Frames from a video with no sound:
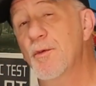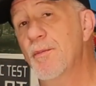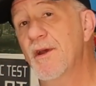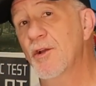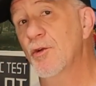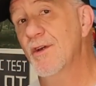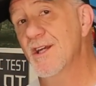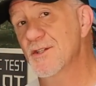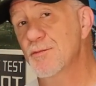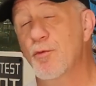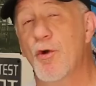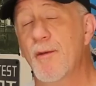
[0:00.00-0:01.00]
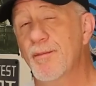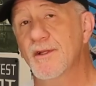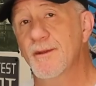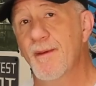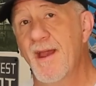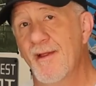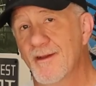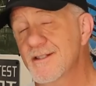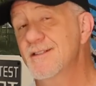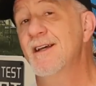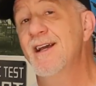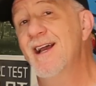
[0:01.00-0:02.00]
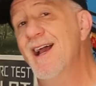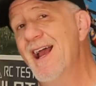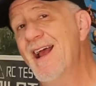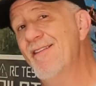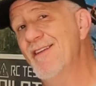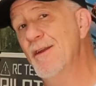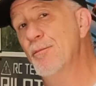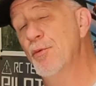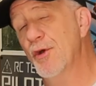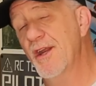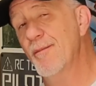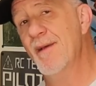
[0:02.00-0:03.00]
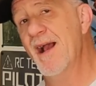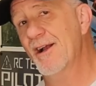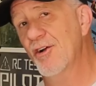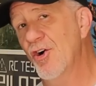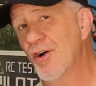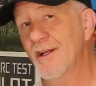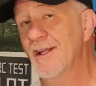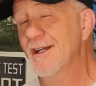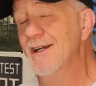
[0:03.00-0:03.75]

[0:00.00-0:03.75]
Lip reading: propeller is properly balanced, and then put it back on.